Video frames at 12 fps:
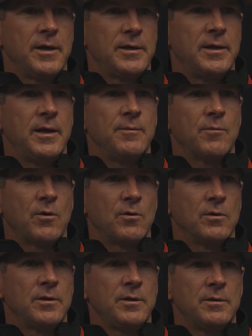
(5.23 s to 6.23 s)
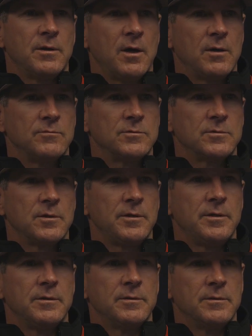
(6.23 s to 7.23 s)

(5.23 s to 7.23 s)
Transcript: that game early, obviously.